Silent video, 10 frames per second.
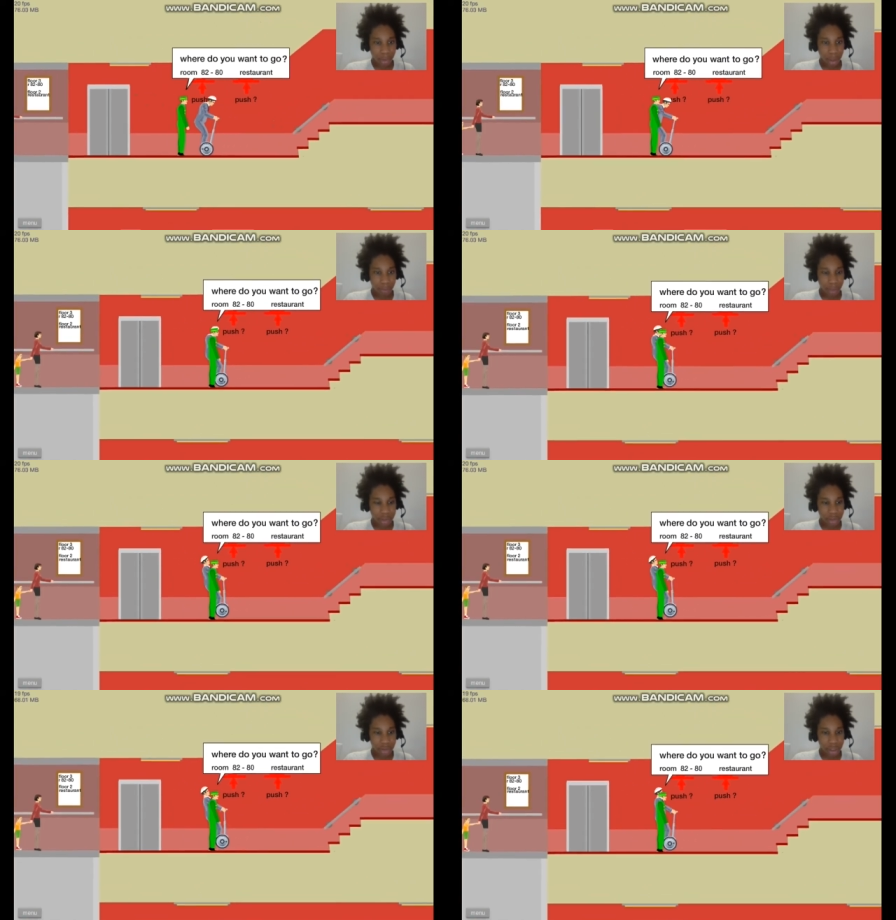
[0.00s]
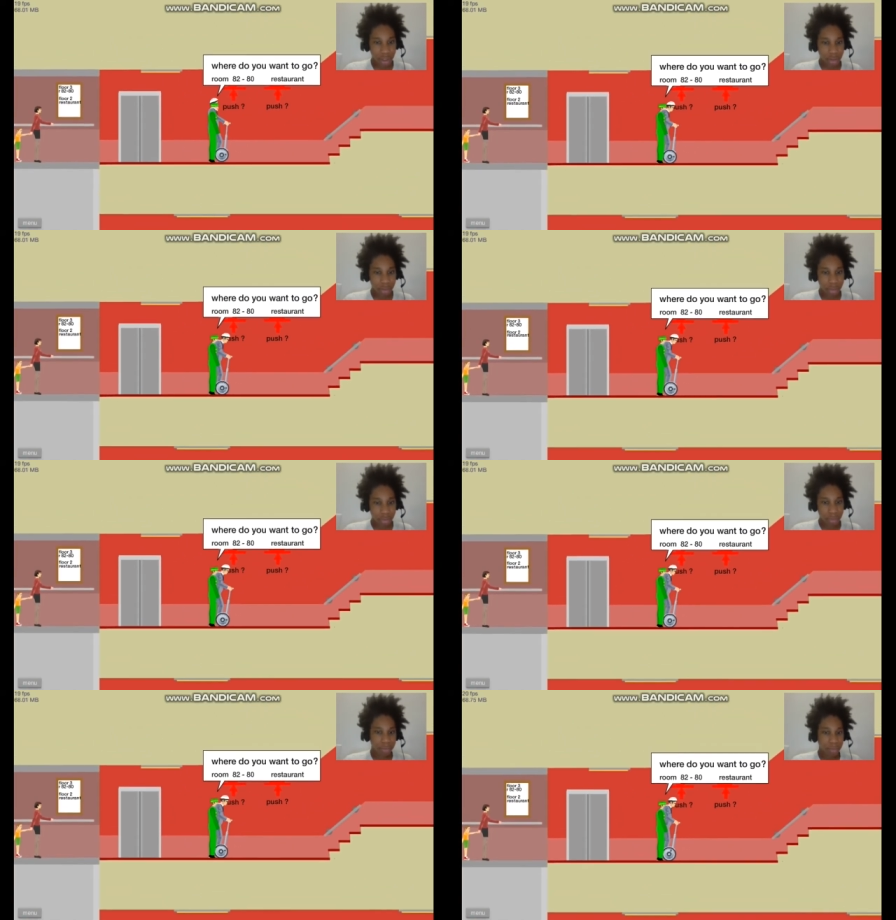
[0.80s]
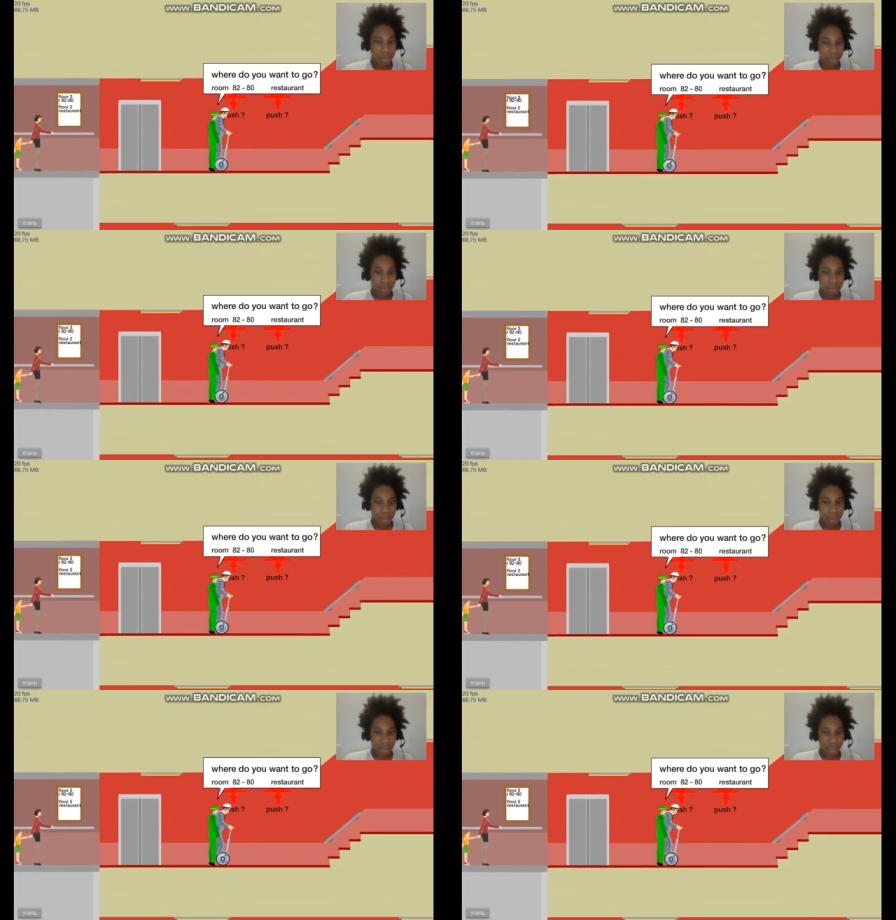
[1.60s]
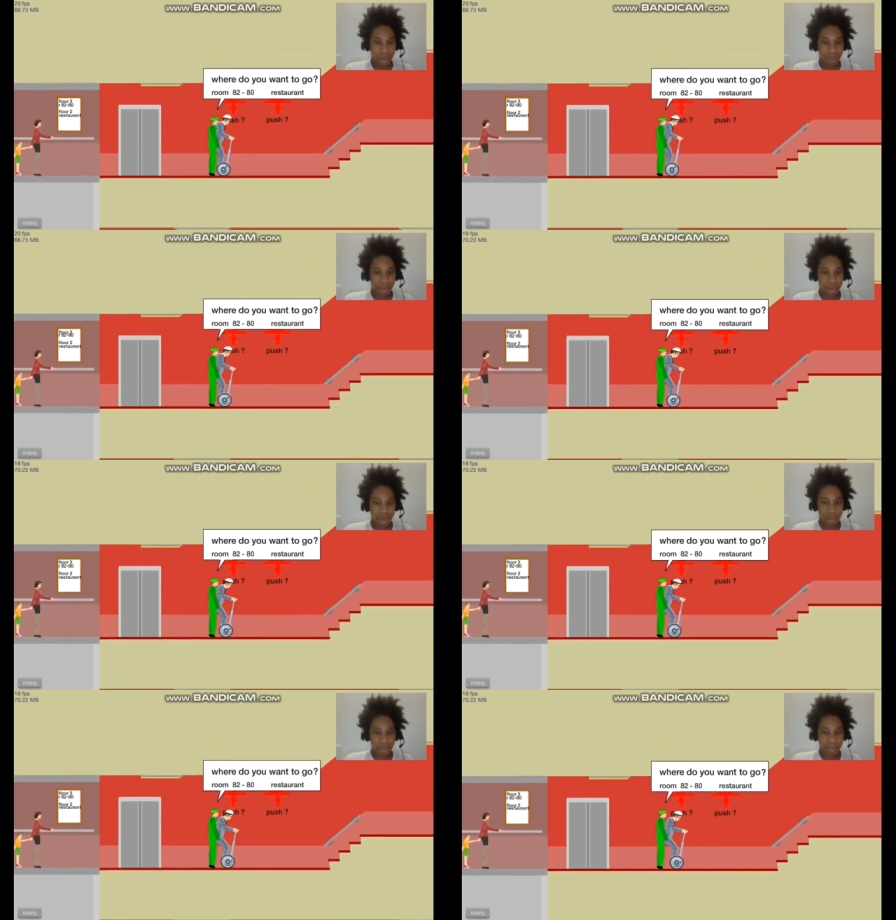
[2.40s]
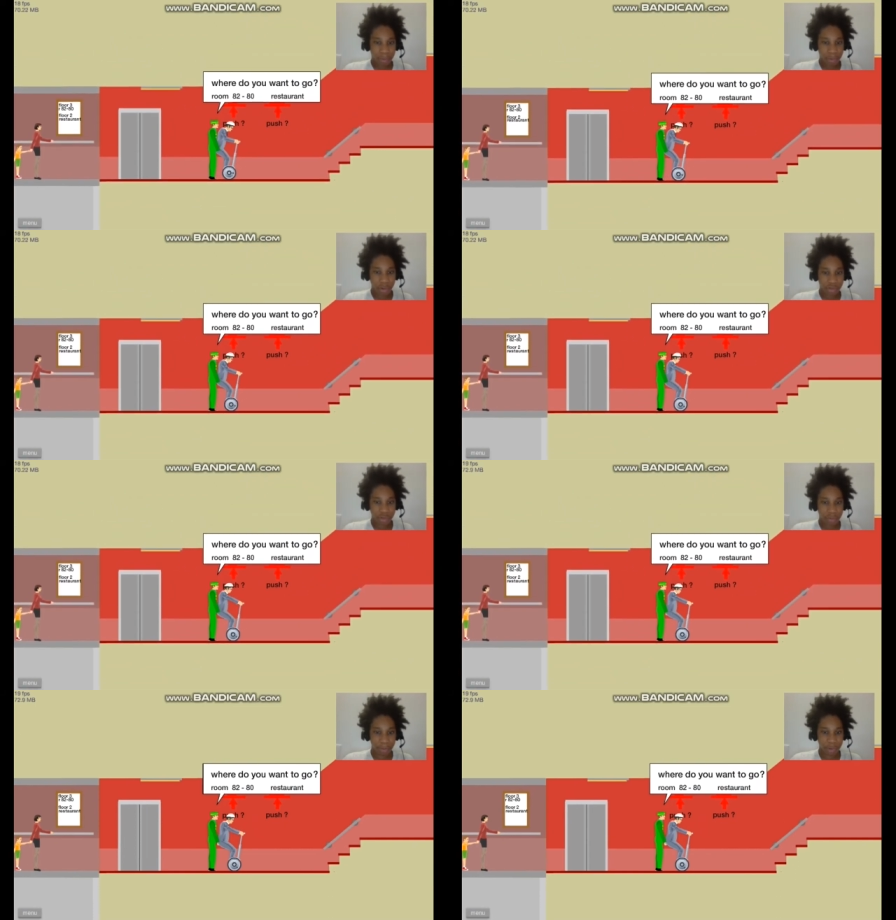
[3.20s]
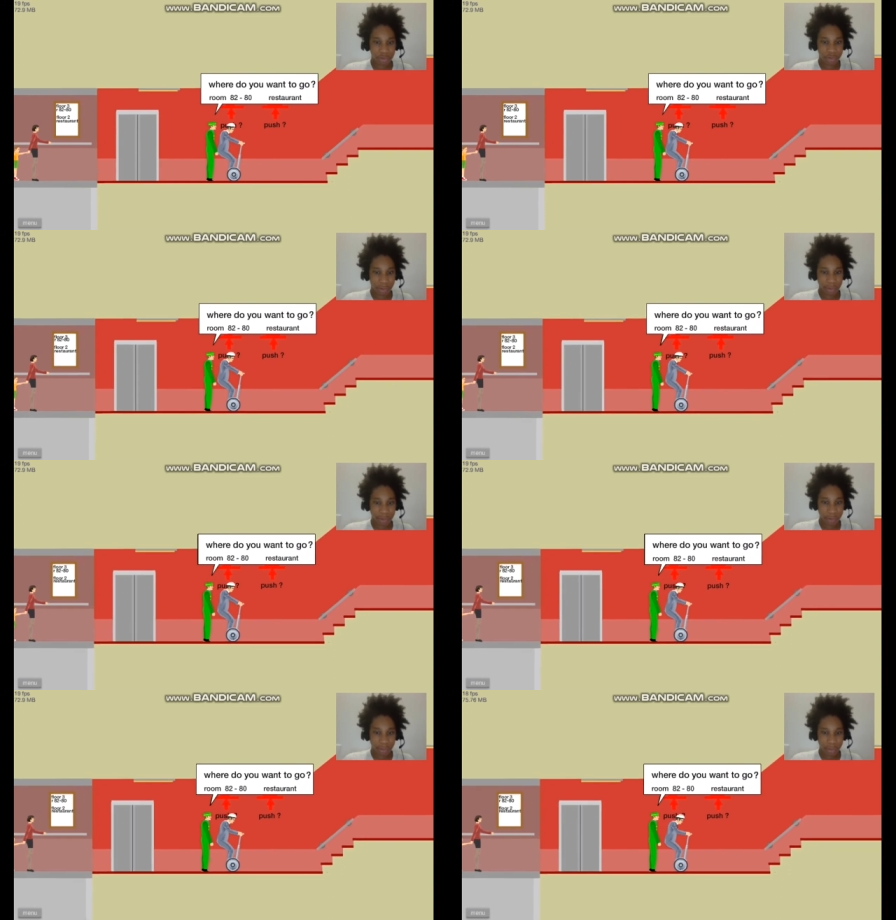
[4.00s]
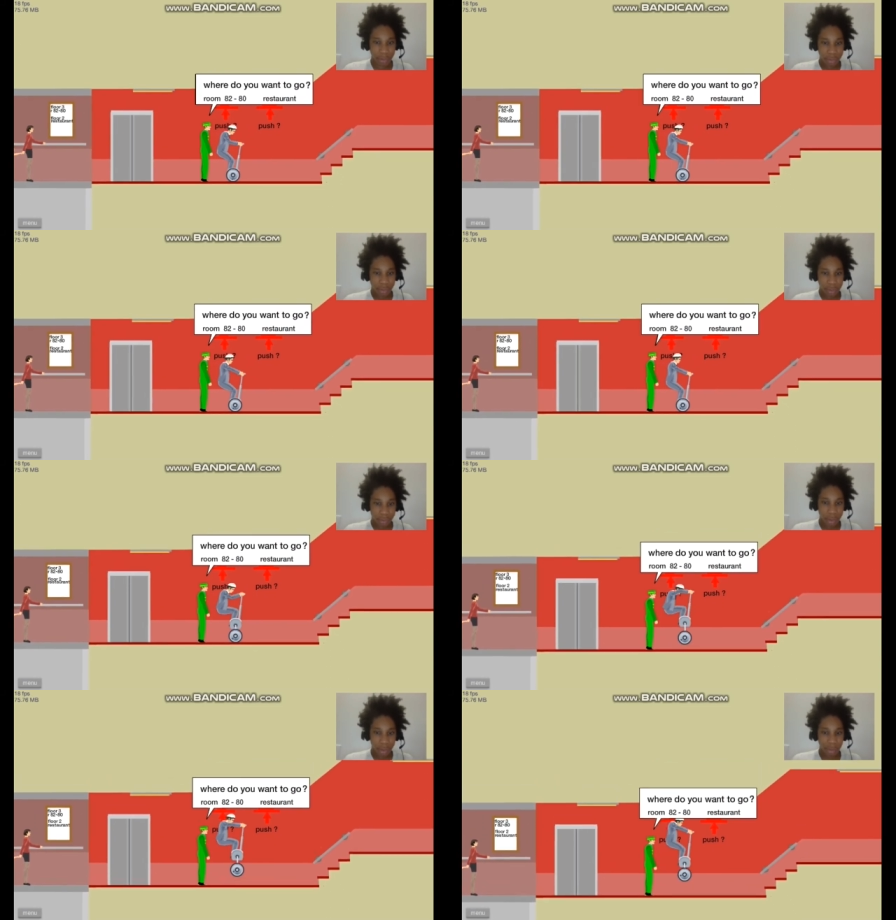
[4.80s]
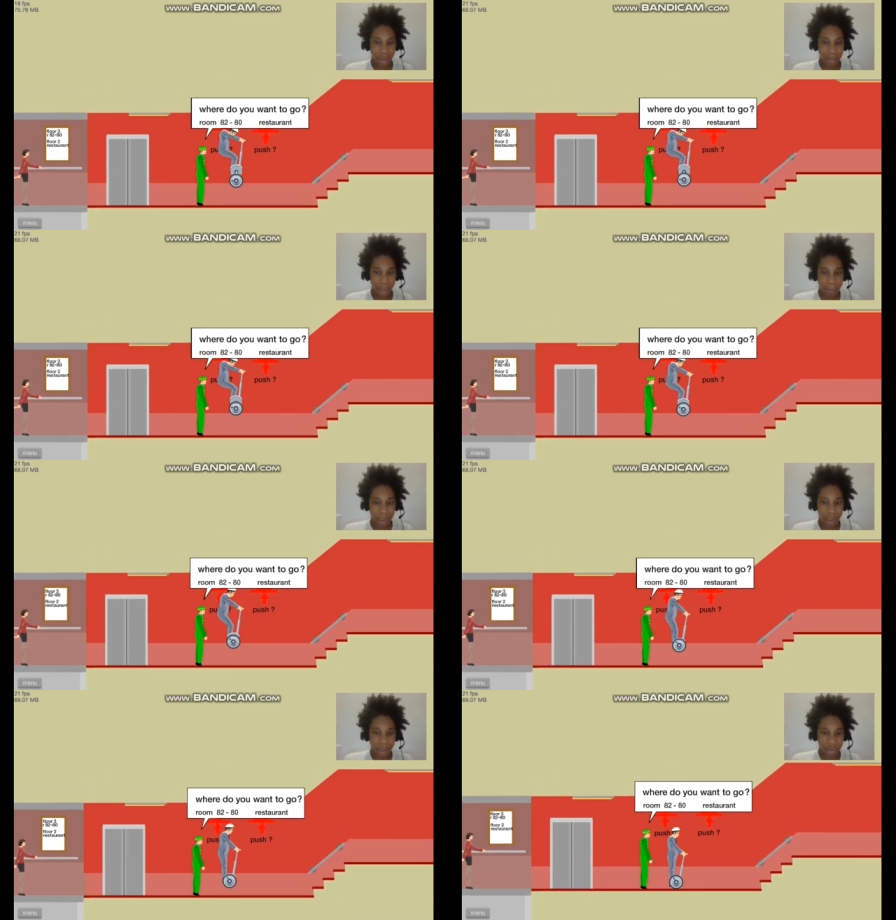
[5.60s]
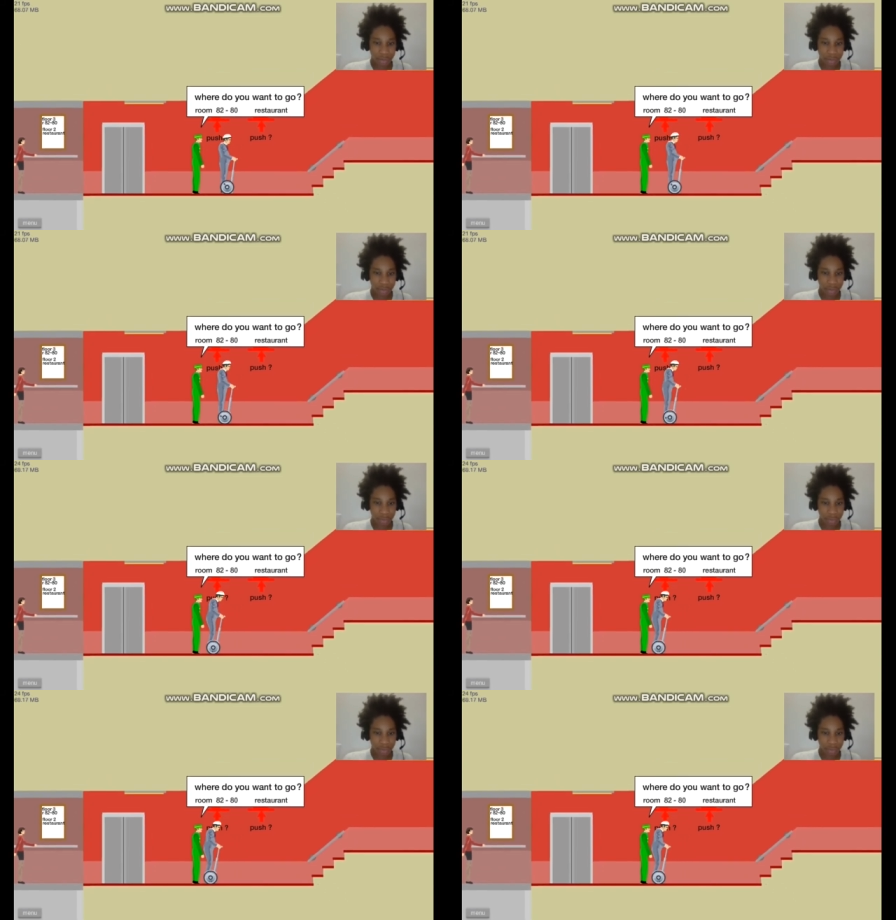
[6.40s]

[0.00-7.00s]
I want to go. I want to go. Push. Let's push this. Wait. What did me push?